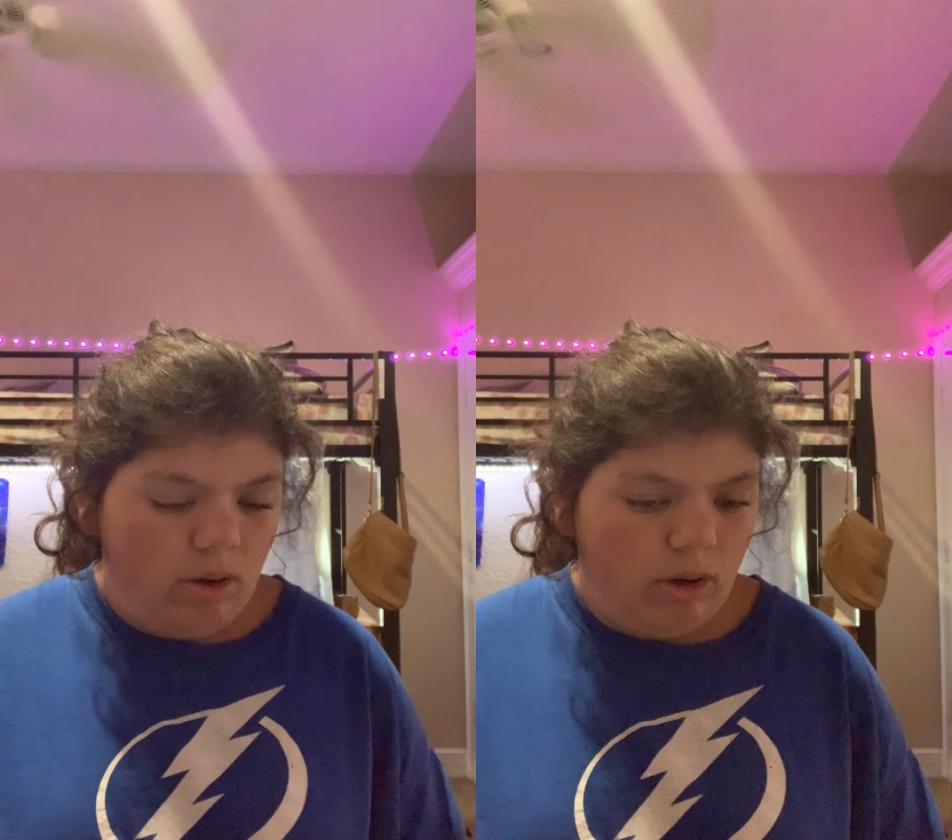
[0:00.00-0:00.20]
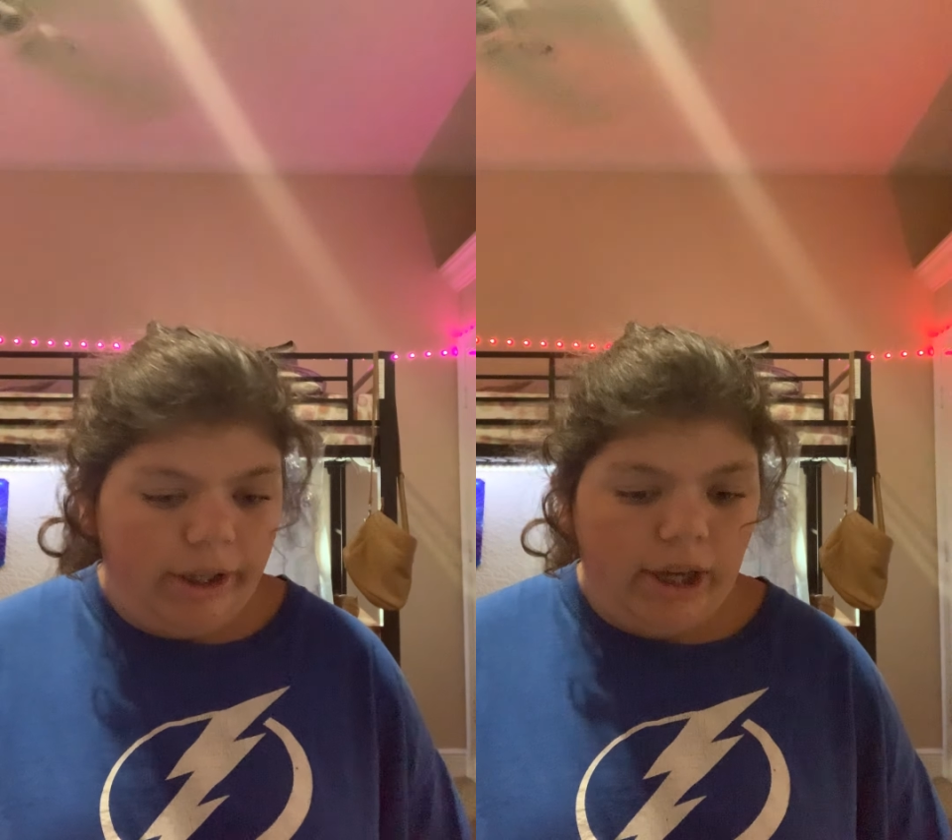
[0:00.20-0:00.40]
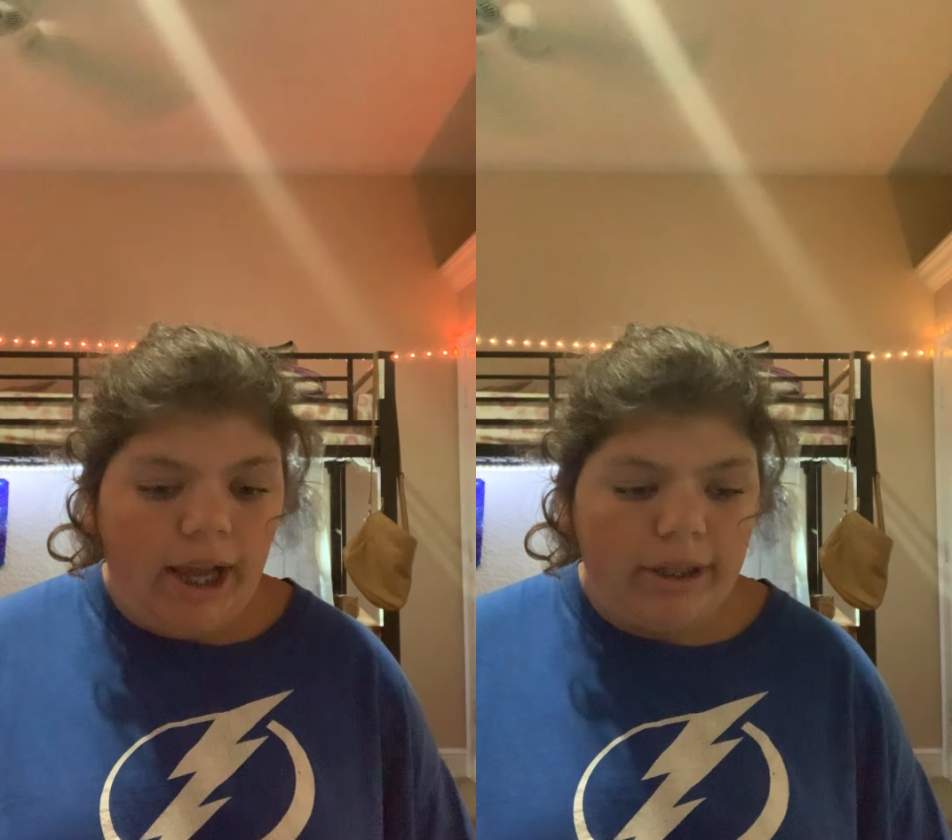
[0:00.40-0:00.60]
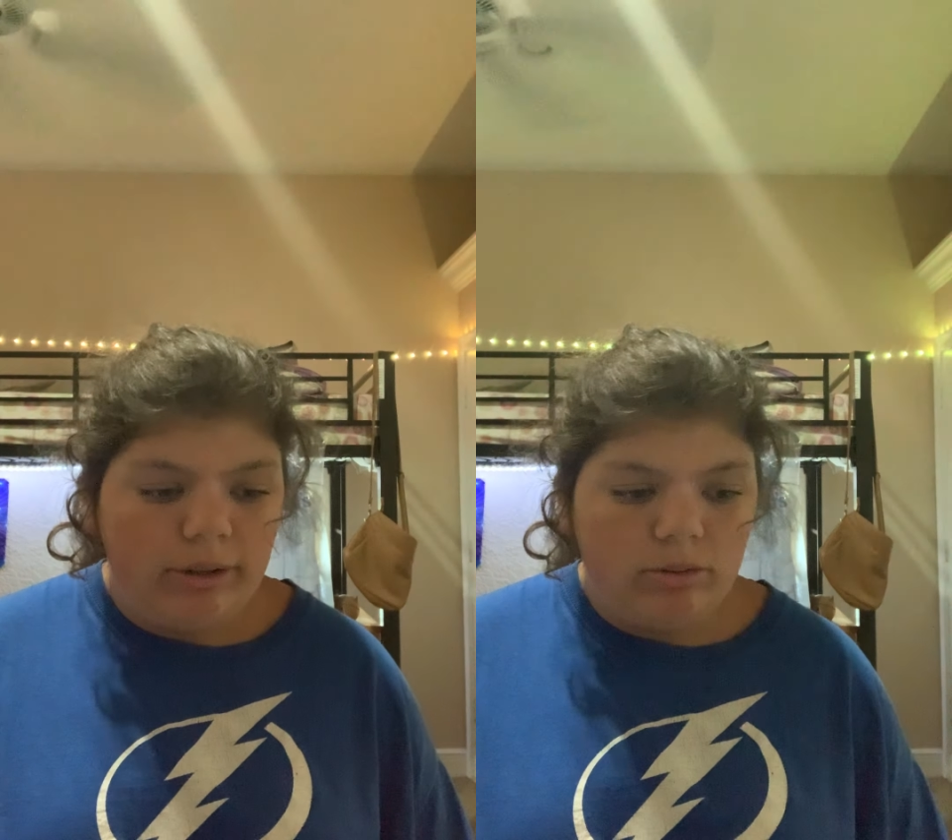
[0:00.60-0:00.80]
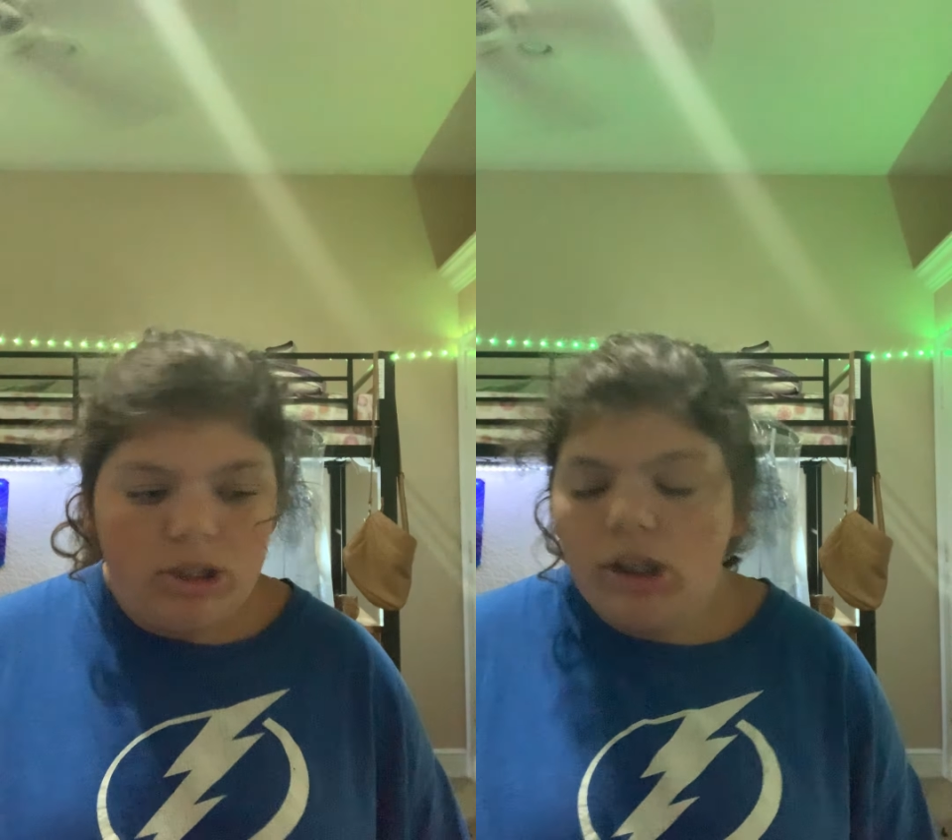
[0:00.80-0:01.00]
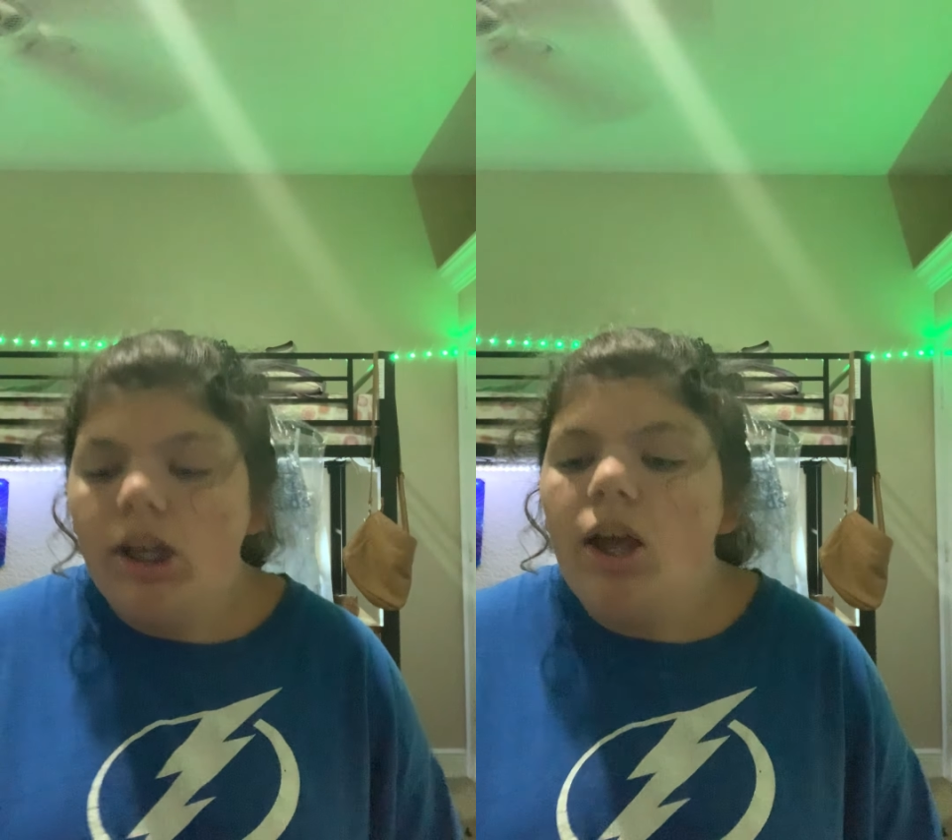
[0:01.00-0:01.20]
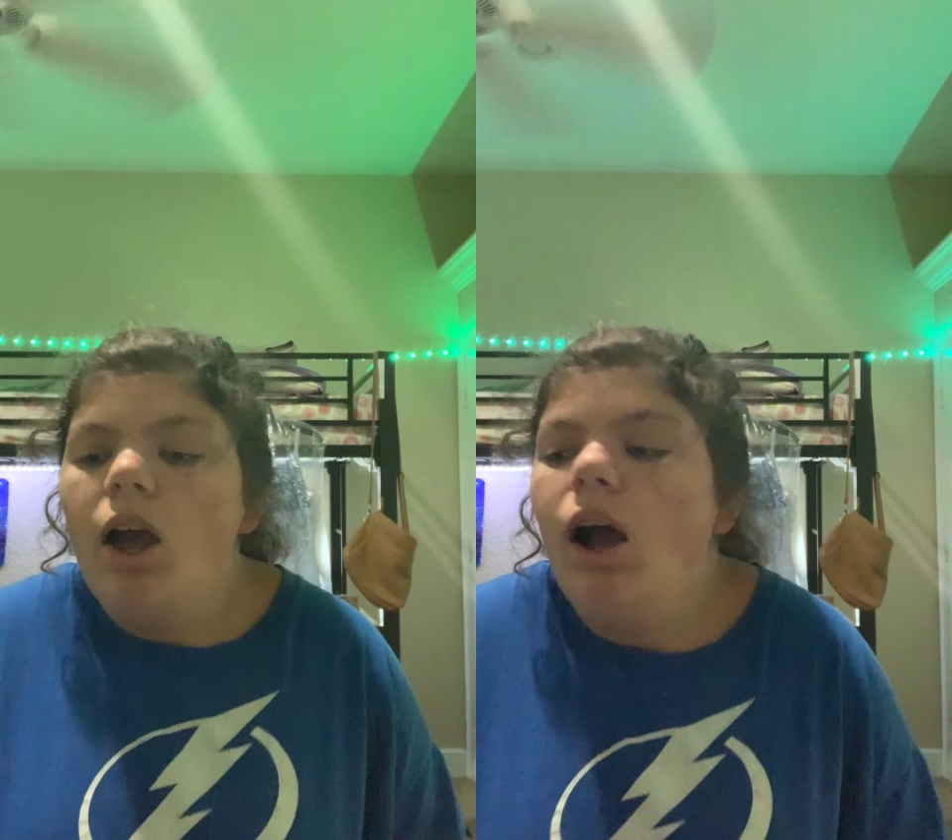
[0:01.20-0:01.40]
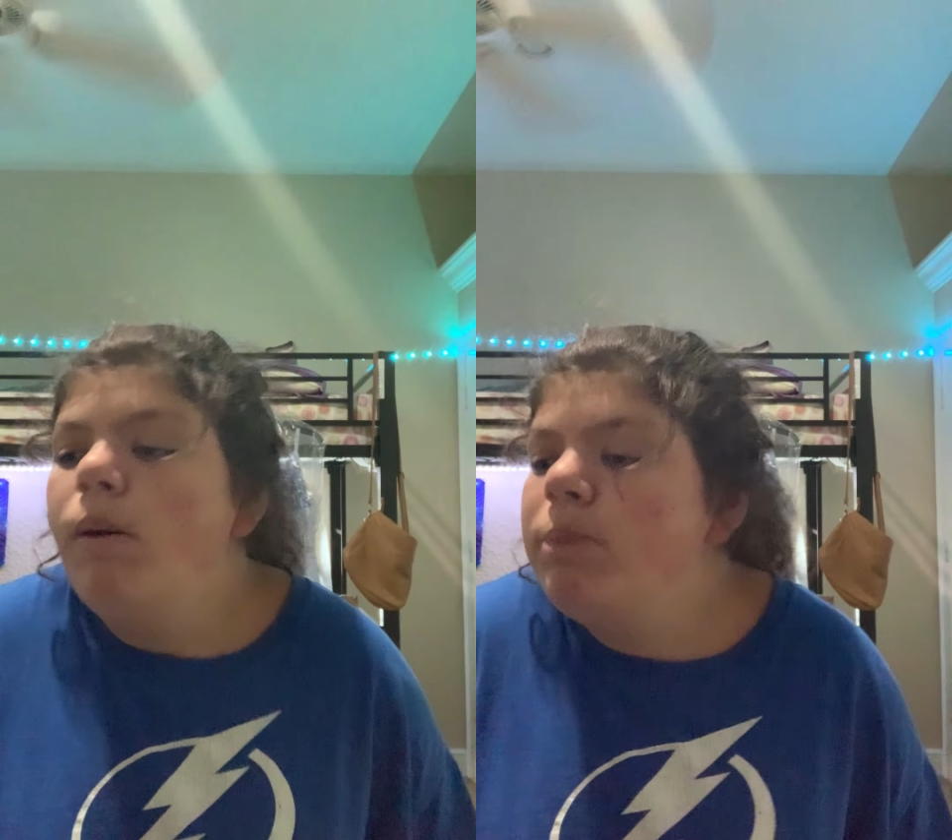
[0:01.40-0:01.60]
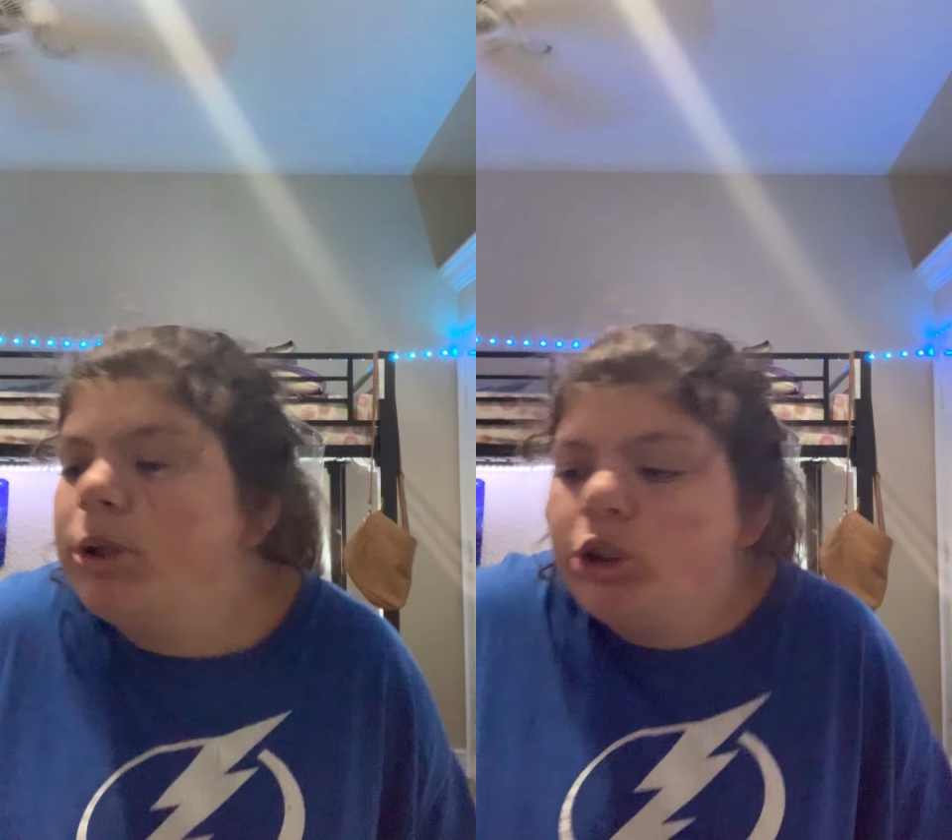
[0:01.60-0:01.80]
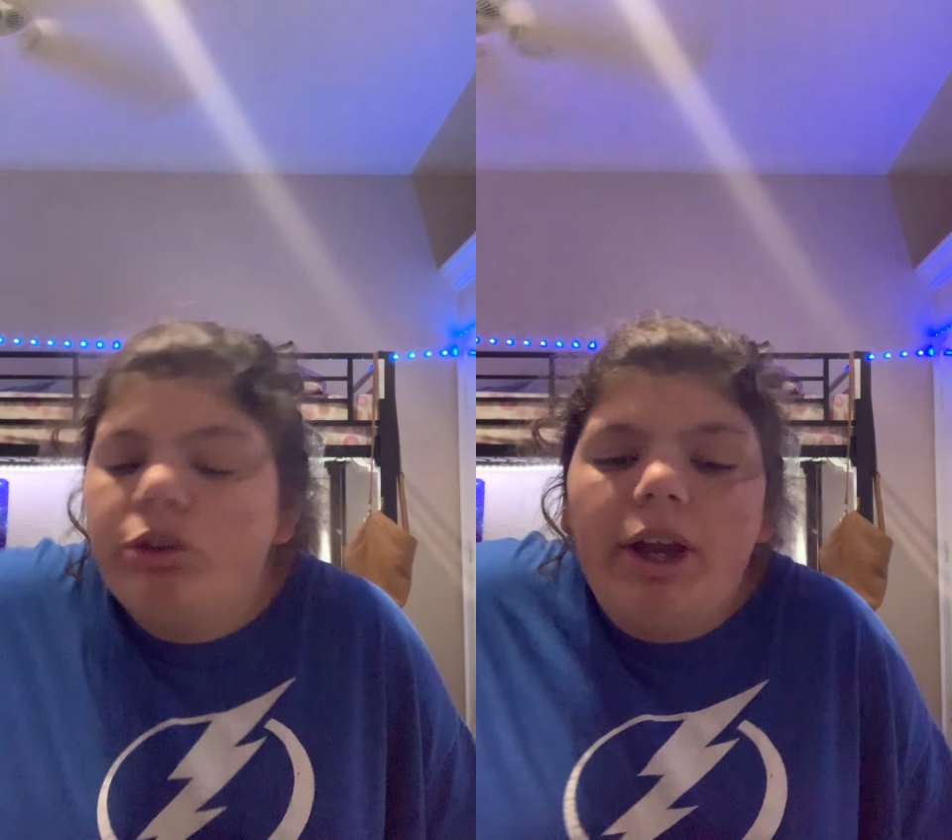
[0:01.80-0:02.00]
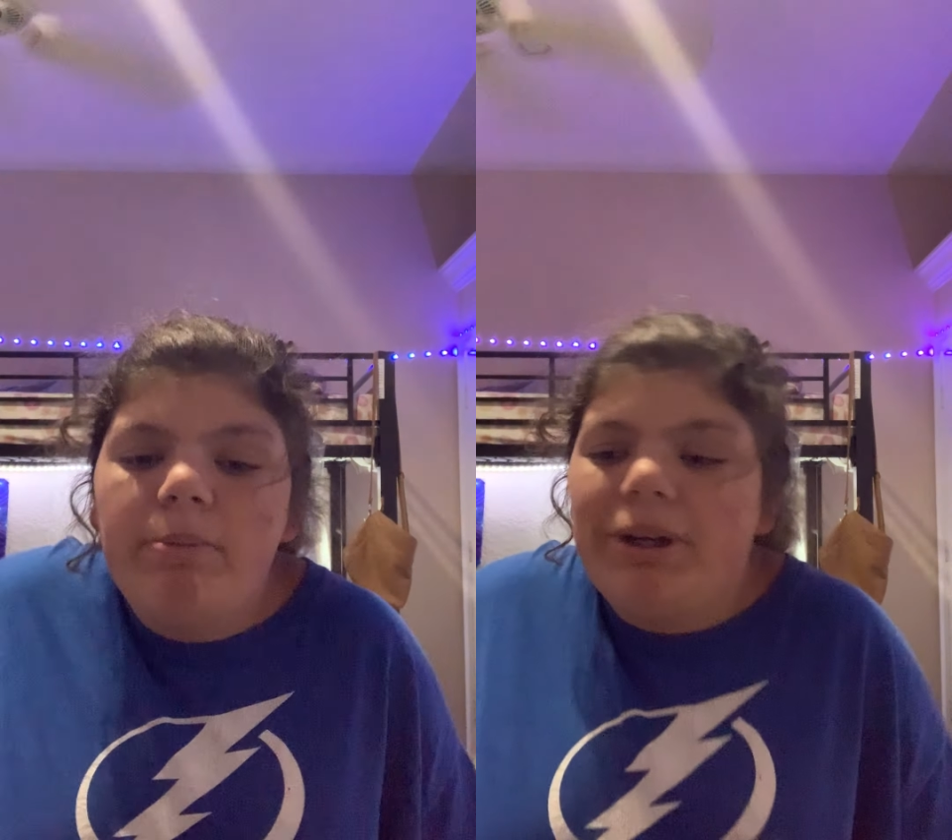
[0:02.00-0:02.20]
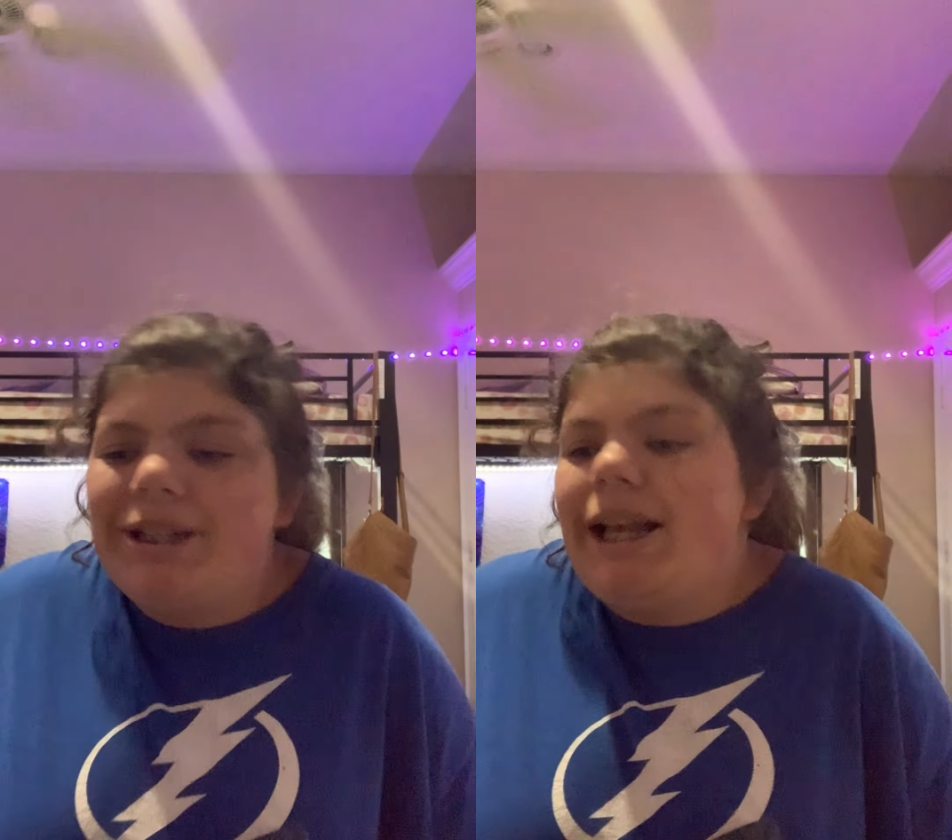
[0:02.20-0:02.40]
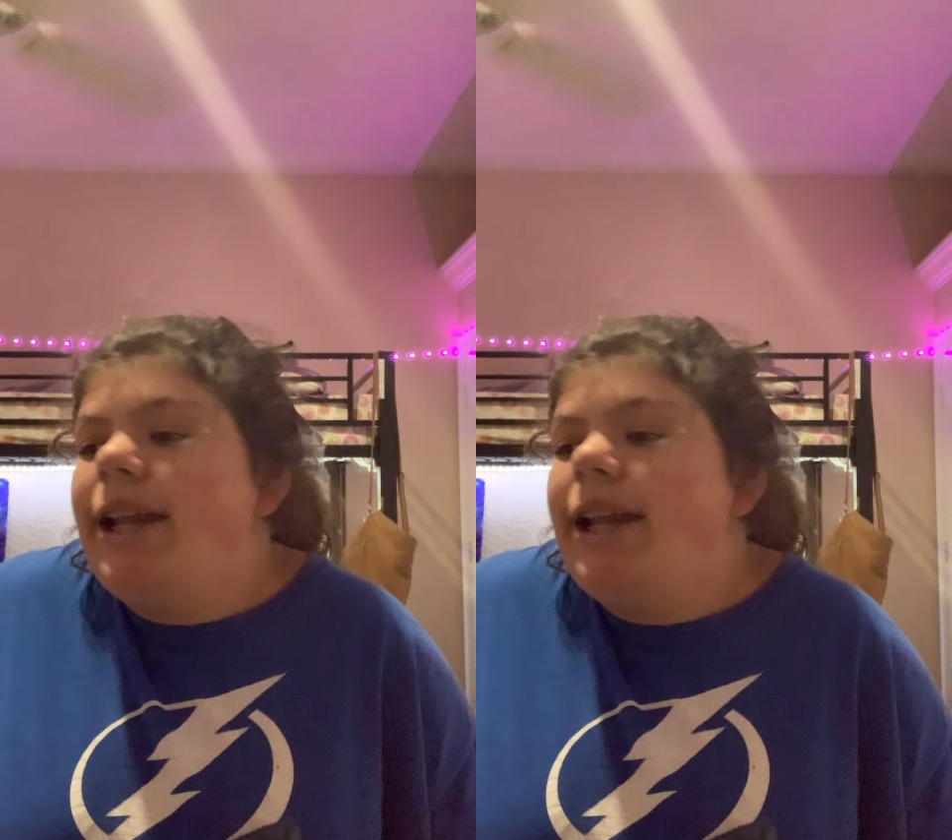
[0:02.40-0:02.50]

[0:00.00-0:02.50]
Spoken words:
Like, I pushed her hand away because